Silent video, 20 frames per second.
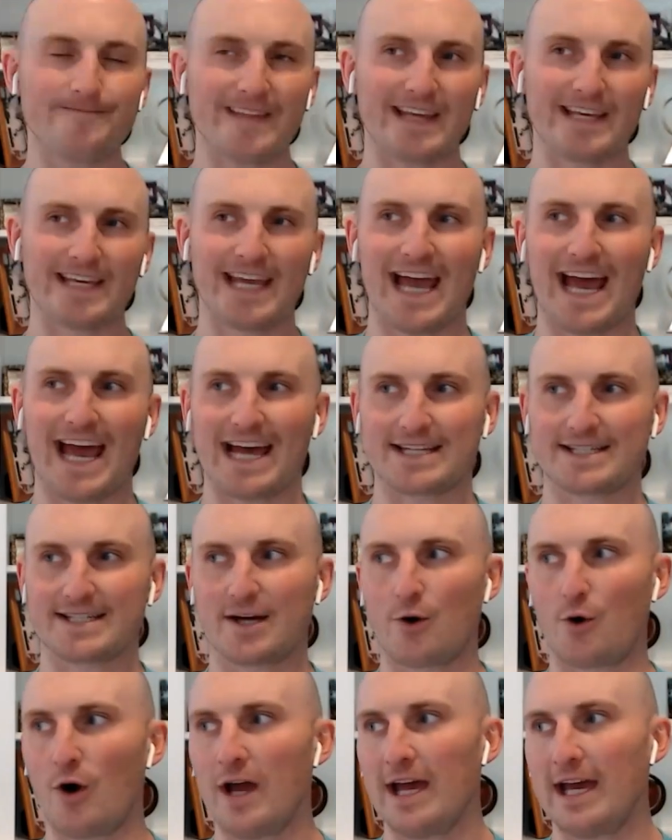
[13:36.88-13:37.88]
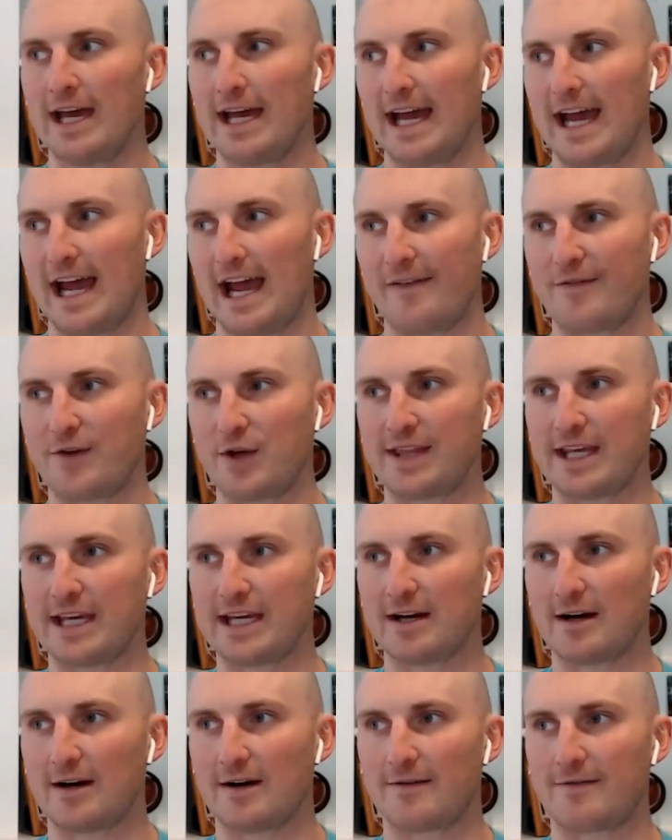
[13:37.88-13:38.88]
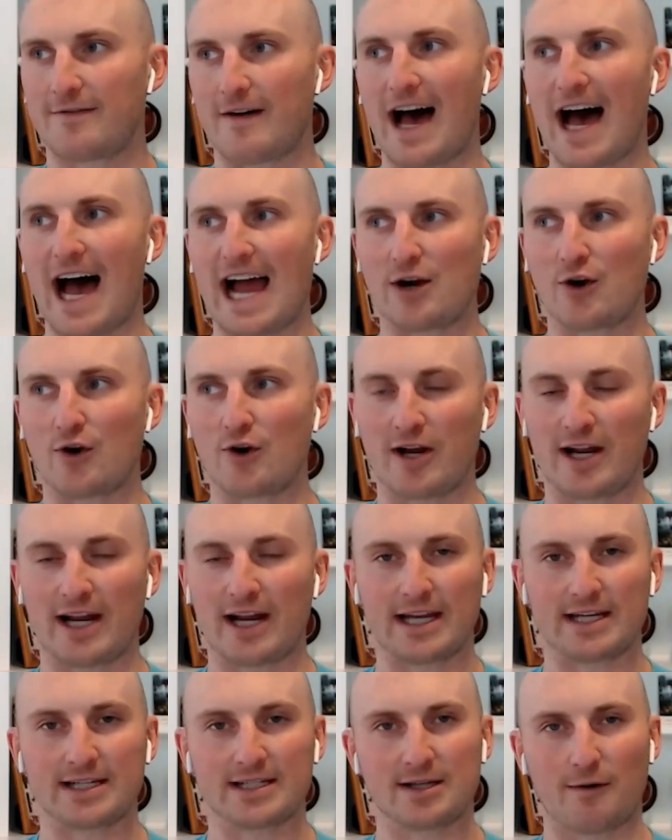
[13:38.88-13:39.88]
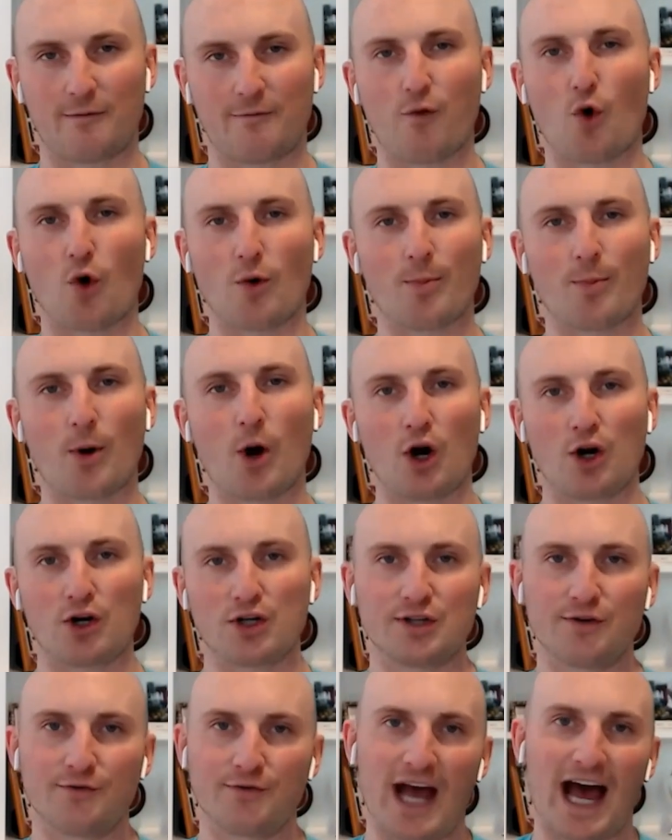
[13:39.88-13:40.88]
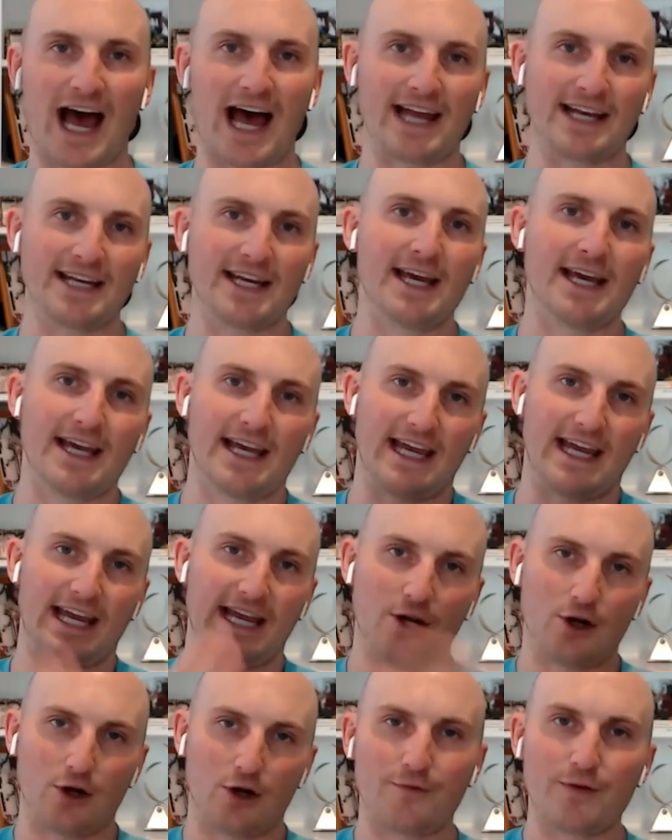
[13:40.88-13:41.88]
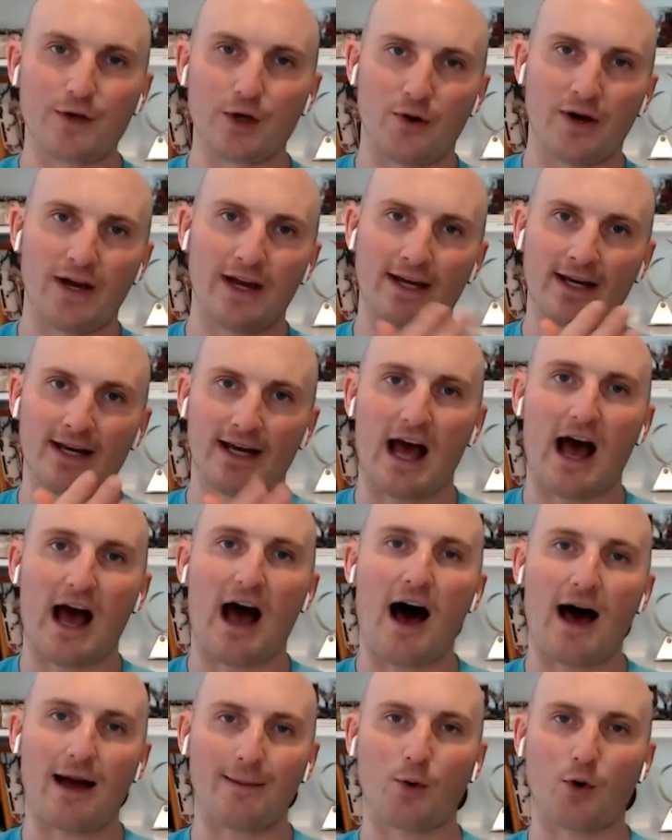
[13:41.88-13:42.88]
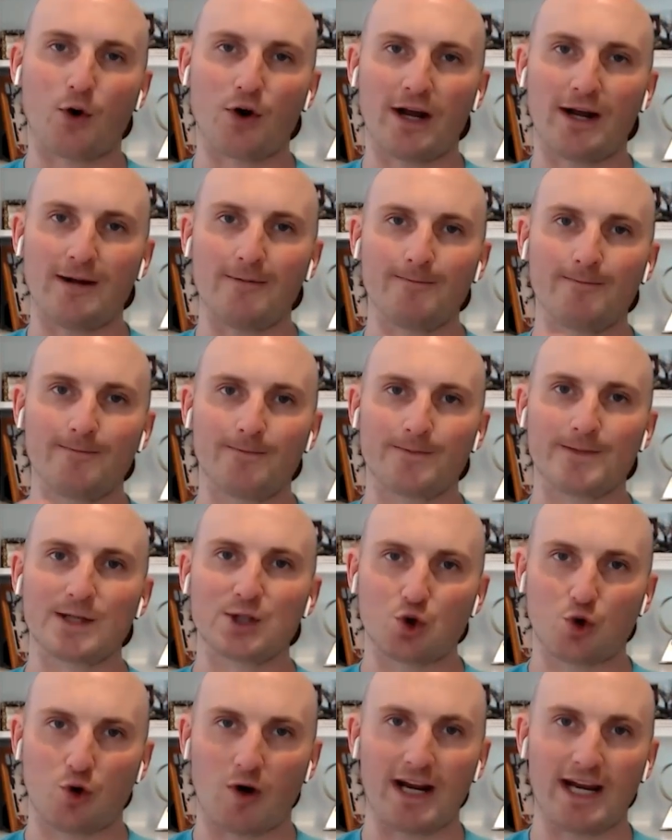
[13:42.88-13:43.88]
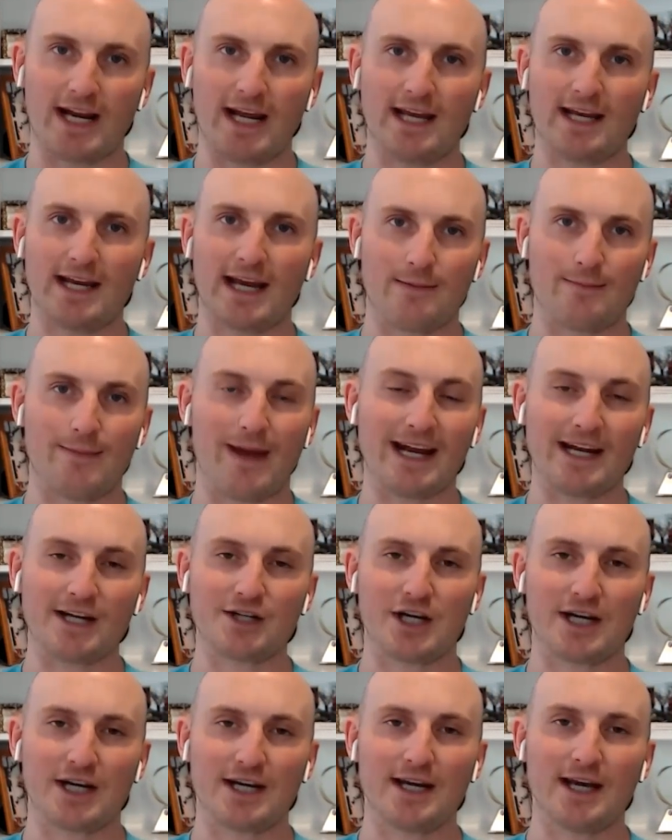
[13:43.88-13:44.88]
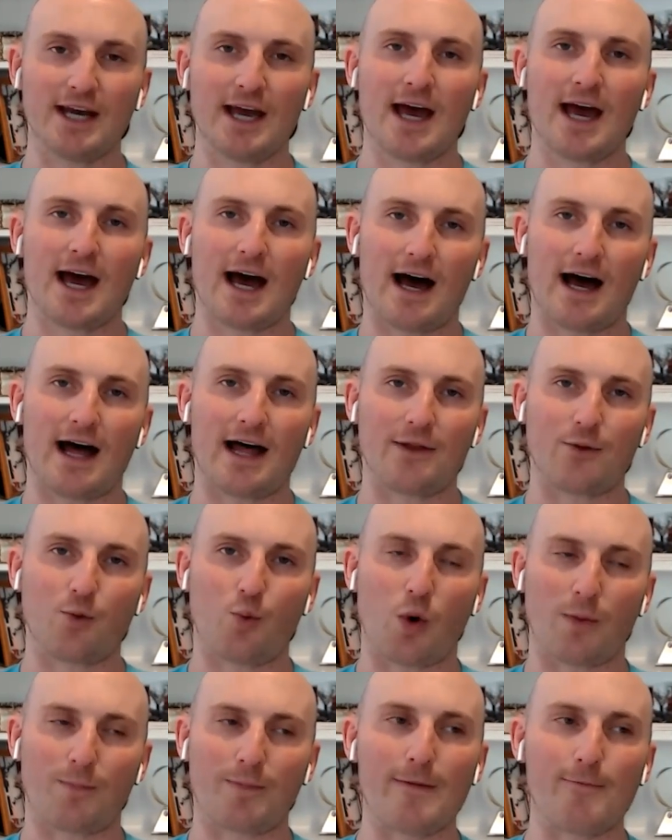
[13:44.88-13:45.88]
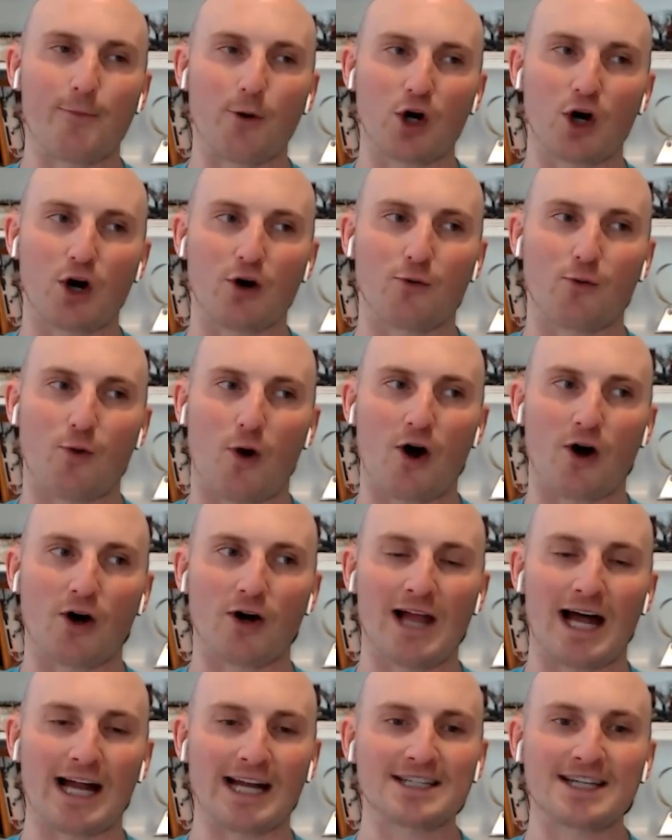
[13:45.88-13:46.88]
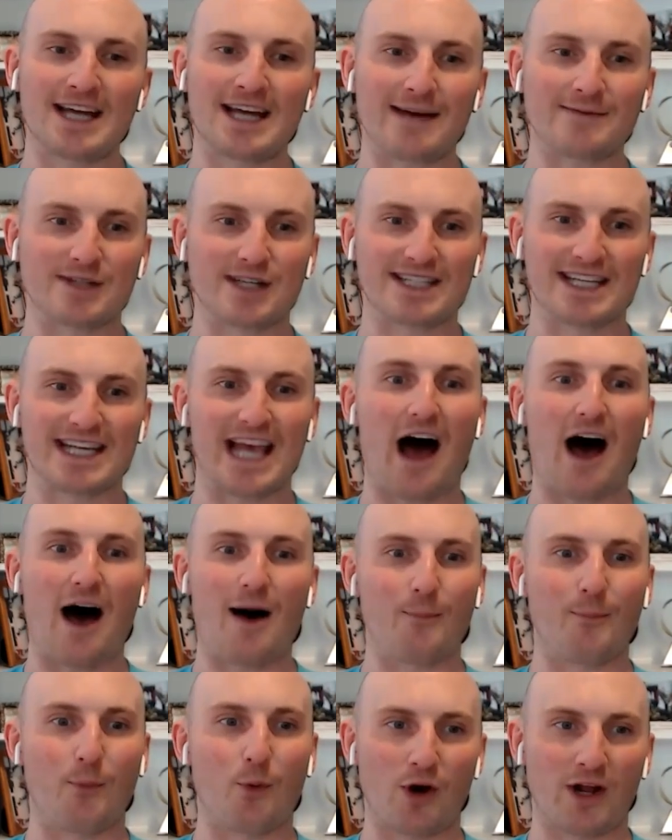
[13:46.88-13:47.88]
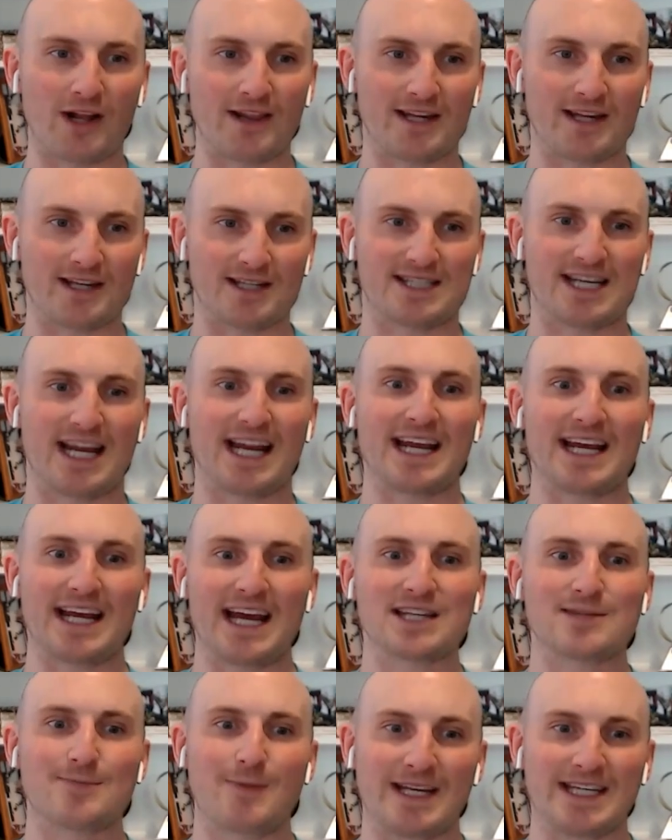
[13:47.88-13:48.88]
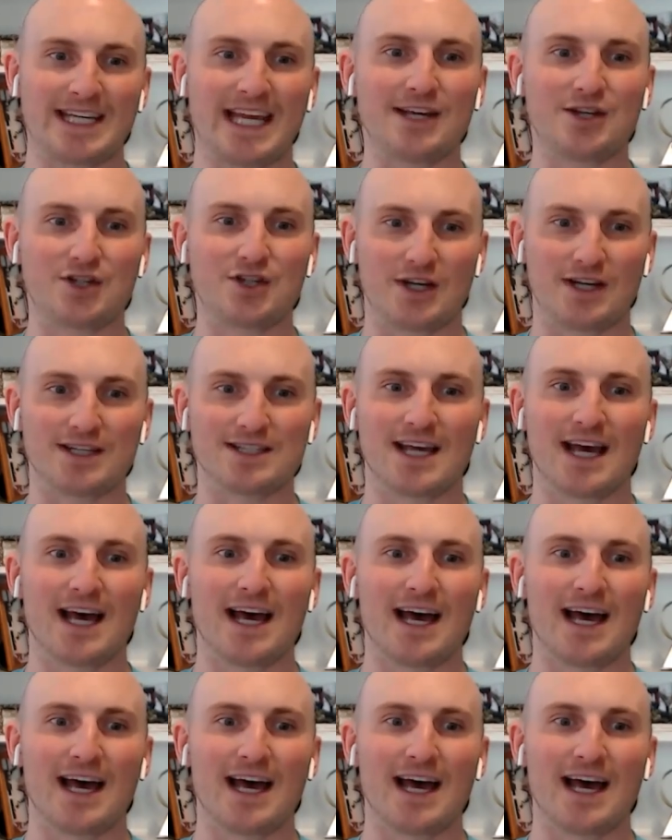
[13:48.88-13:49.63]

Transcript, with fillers: Yeah. So if you think of hiring into four parts, you've got interviewing, onboarding, training, and managing. Uh, where people go wrong a lot of times is the onboarding, the setting expectations.